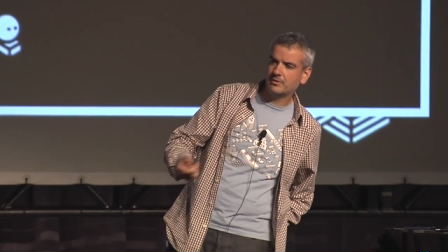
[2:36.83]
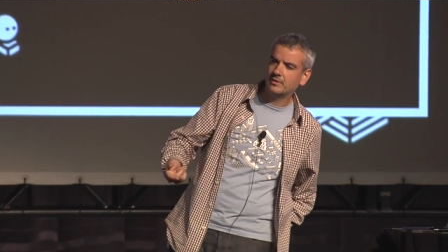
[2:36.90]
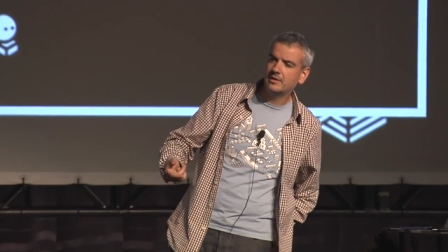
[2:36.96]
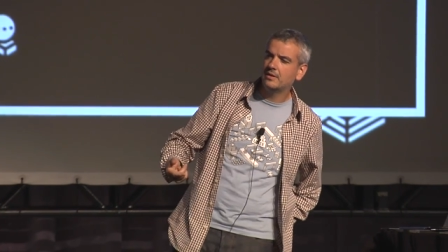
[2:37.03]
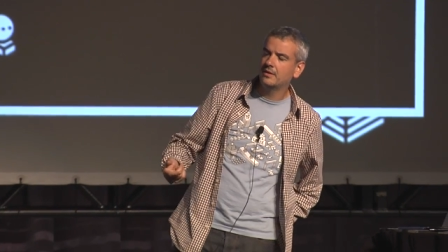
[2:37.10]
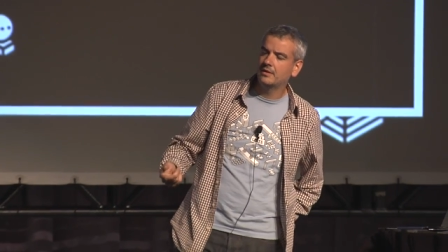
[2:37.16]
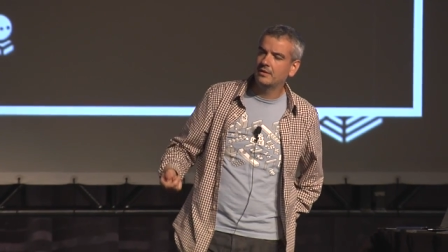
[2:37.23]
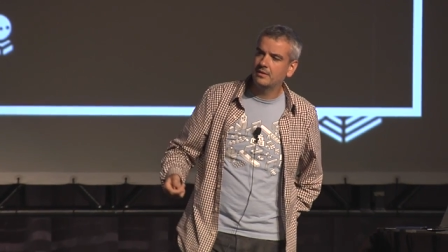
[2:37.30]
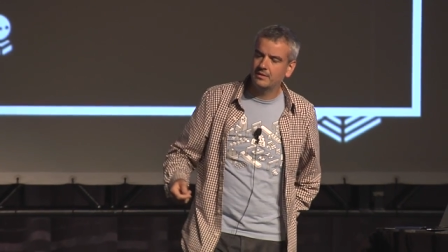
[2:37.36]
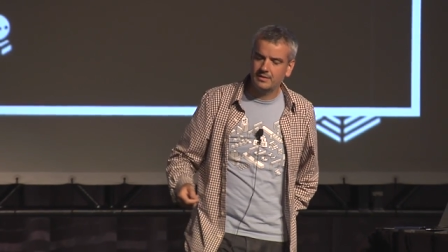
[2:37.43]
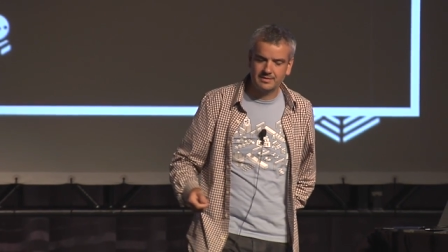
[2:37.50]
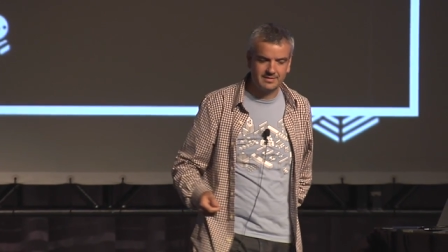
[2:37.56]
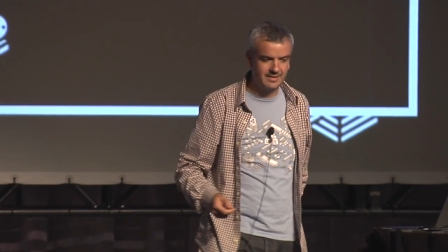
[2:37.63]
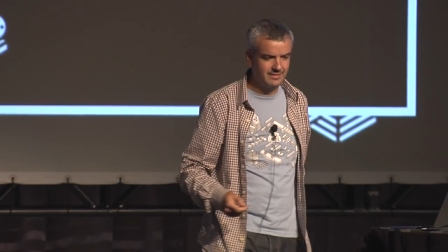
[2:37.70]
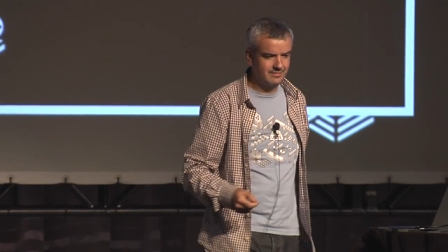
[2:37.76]
And
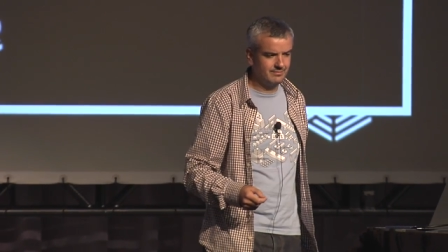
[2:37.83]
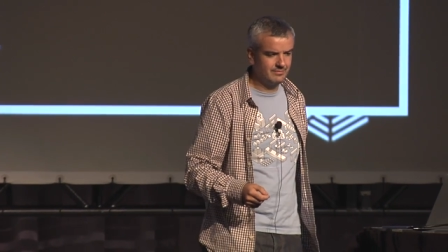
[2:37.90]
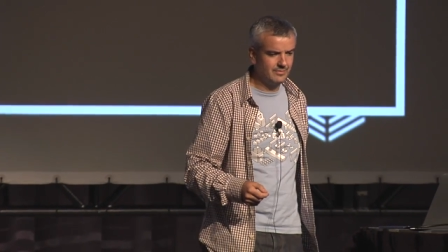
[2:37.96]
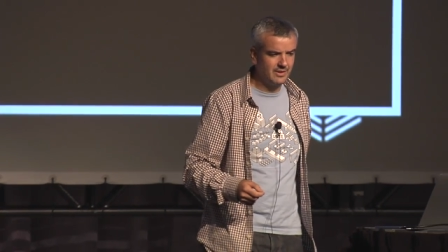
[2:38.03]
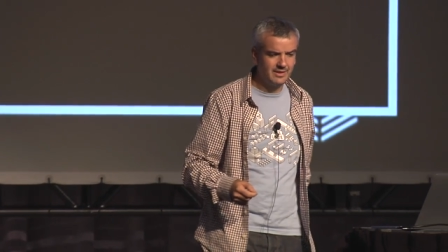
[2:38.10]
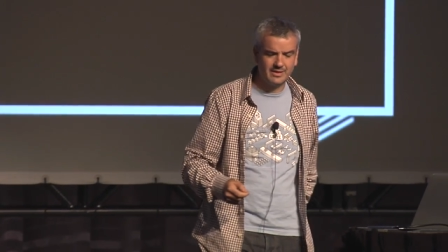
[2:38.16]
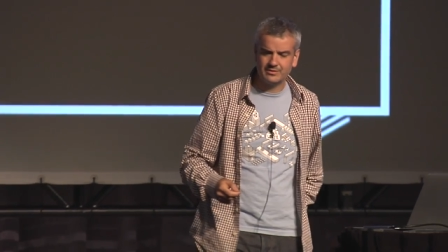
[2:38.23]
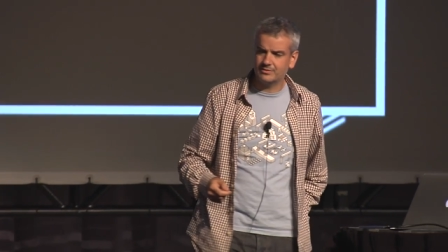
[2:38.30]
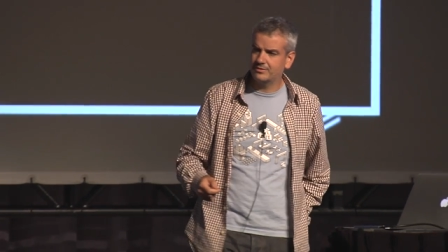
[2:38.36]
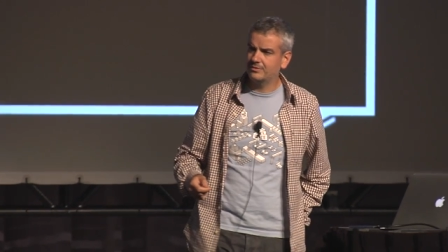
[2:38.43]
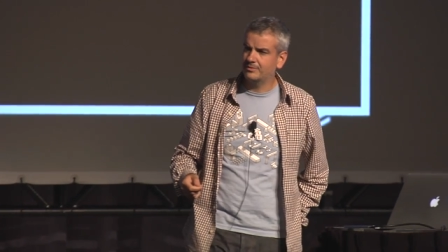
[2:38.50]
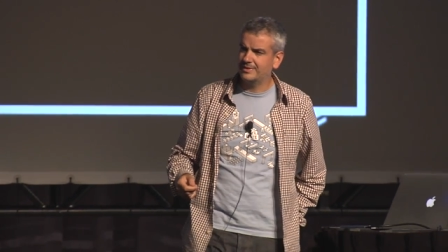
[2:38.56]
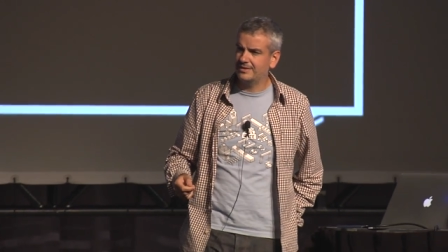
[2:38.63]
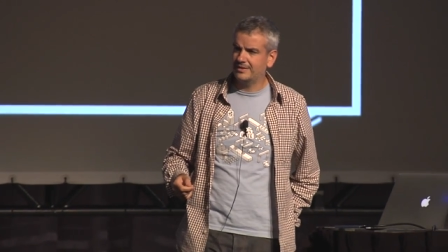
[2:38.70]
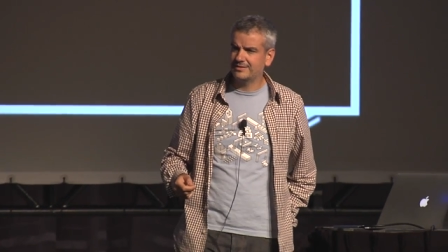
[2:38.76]
it's like, well, I don't
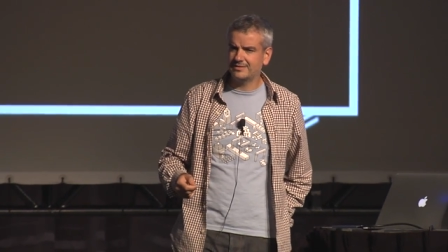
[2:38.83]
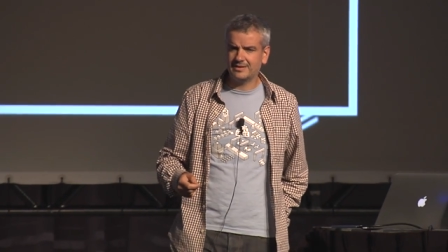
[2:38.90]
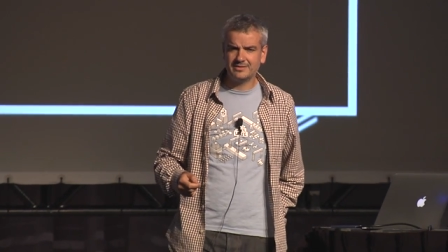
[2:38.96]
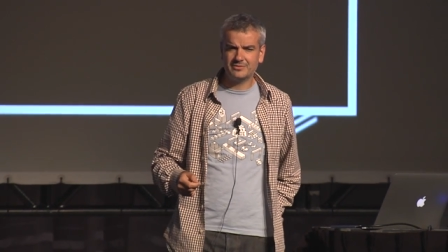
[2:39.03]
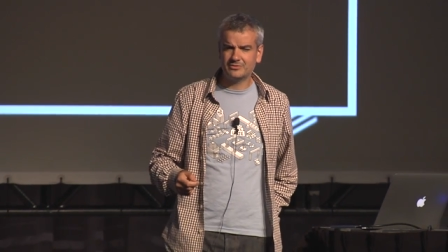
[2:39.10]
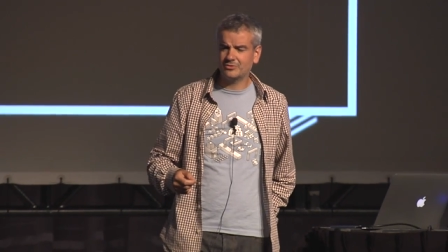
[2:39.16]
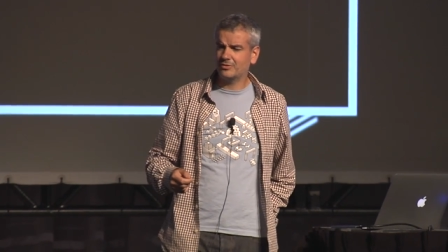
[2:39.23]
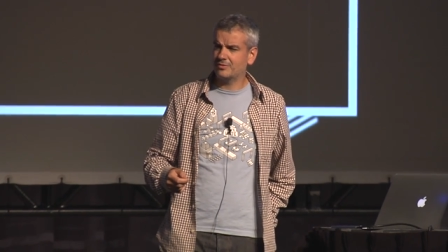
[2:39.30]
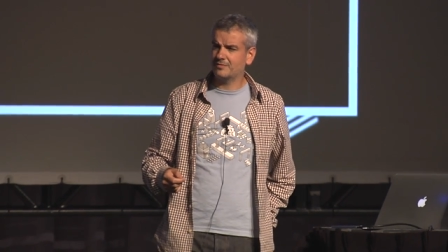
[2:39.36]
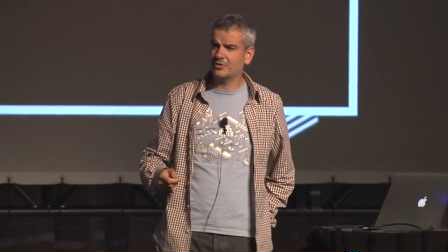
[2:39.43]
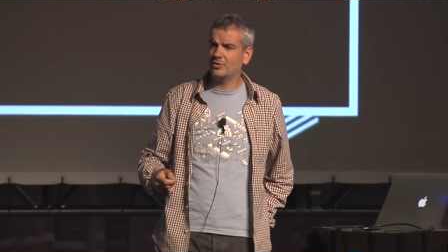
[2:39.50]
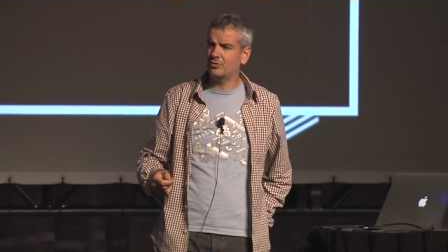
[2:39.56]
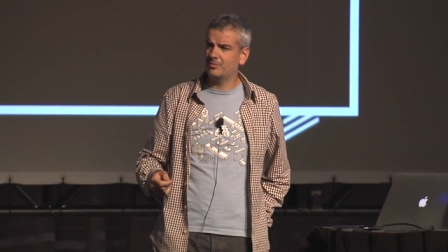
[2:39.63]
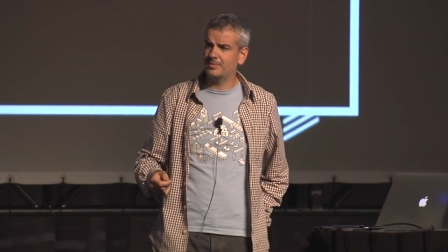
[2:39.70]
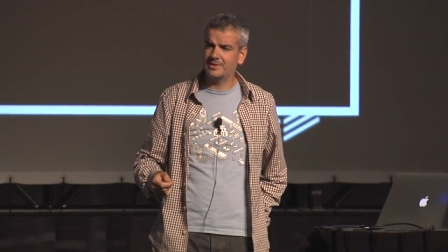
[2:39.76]
know, but I sort of
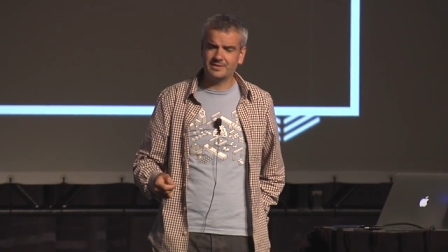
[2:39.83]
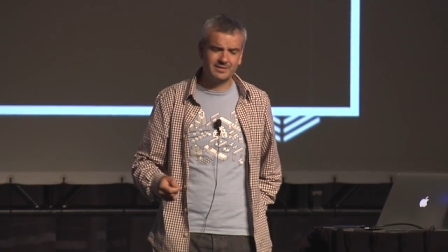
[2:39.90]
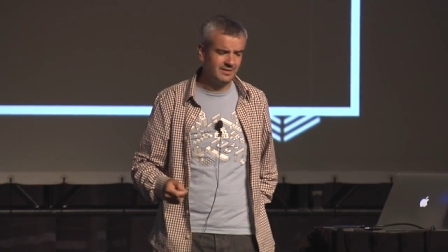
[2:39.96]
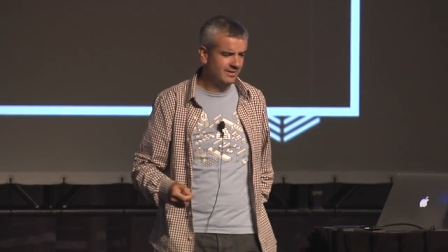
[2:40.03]
know, but